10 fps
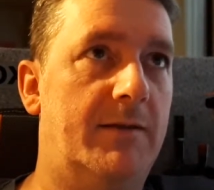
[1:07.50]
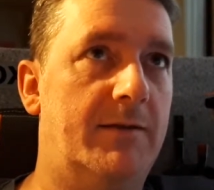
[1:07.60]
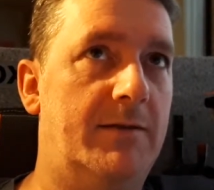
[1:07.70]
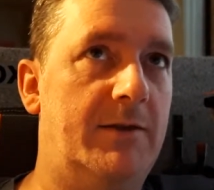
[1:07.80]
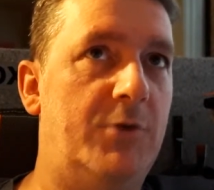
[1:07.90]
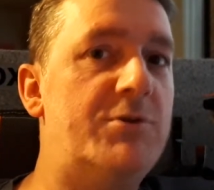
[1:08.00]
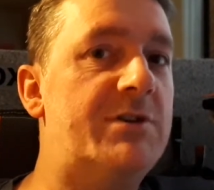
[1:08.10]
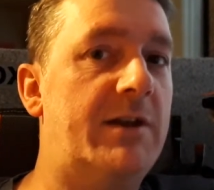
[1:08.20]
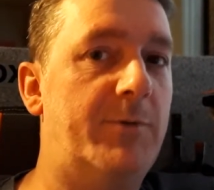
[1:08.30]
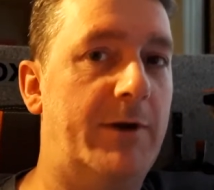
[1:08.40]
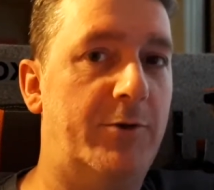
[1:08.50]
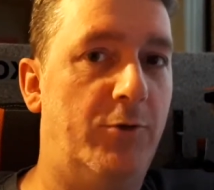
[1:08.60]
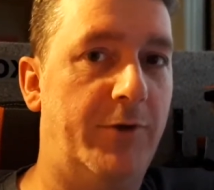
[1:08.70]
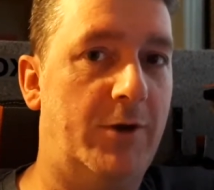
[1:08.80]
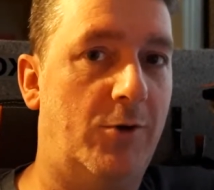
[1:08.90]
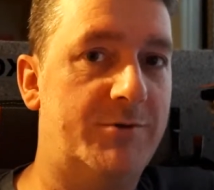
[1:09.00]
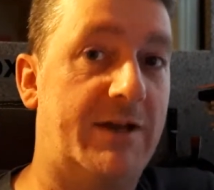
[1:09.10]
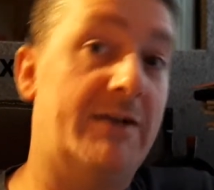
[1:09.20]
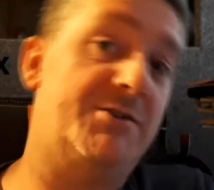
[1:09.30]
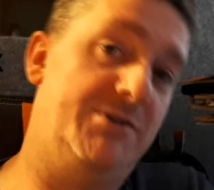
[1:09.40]
Usually when an author
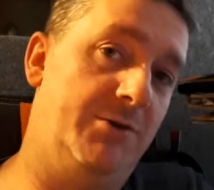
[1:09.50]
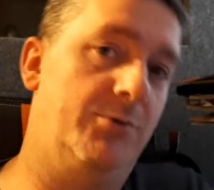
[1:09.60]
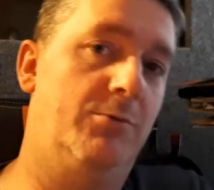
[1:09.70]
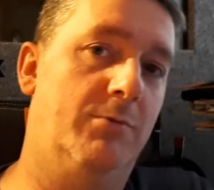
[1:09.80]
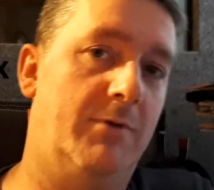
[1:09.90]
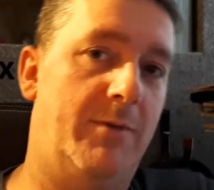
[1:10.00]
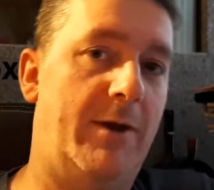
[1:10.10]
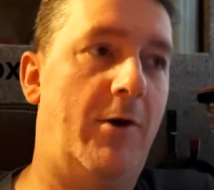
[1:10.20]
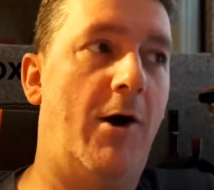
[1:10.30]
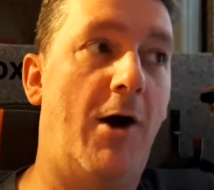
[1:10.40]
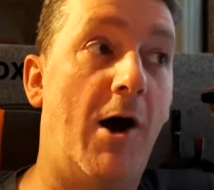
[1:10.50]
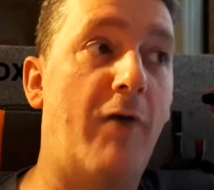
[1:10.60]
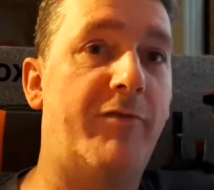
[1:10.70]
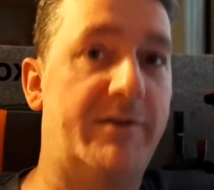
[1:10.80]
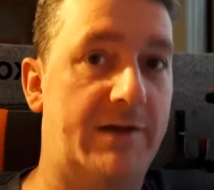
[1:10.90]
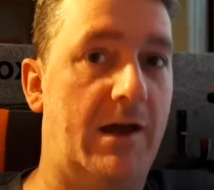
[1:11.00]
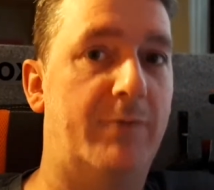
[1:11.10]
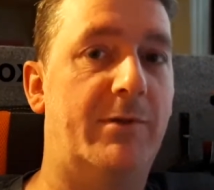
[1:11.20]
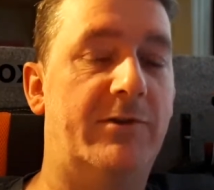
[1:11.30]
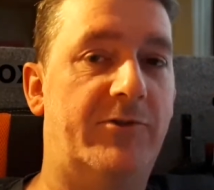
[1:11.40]
contacts you, about half the
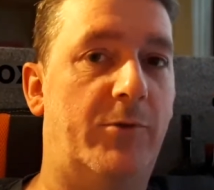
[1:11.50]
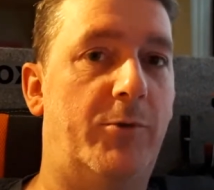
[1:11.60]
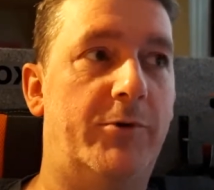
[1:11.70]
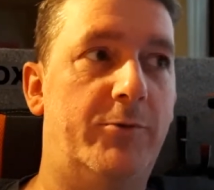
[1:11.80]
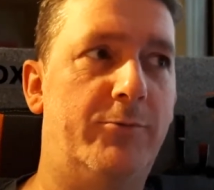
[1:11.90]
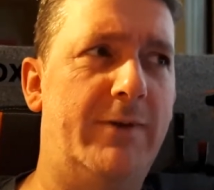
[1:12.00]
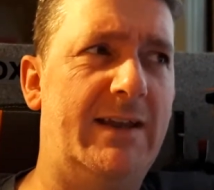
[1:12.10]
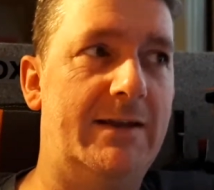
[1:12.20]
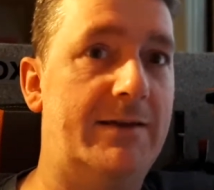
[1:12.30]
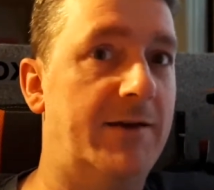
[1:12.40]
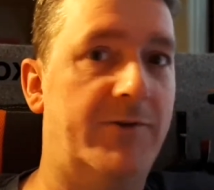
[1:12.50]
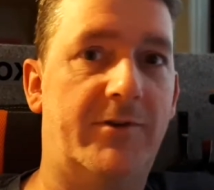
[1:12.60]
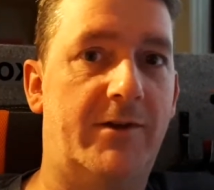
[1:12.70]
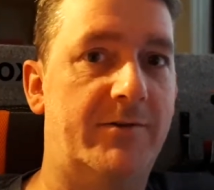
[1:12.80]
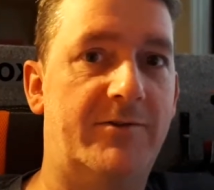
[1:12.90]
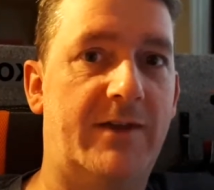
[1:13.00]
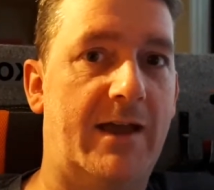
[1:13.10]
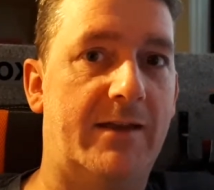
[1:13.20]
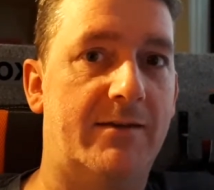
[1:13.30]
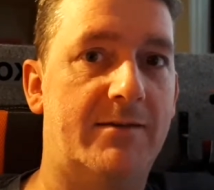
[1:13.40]
time it's someone who really doesn't
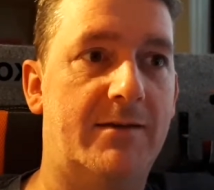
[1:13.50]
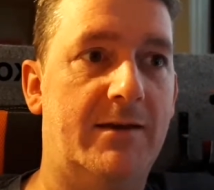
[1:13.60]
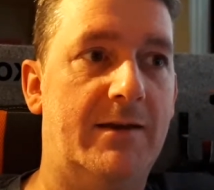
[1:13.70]
understand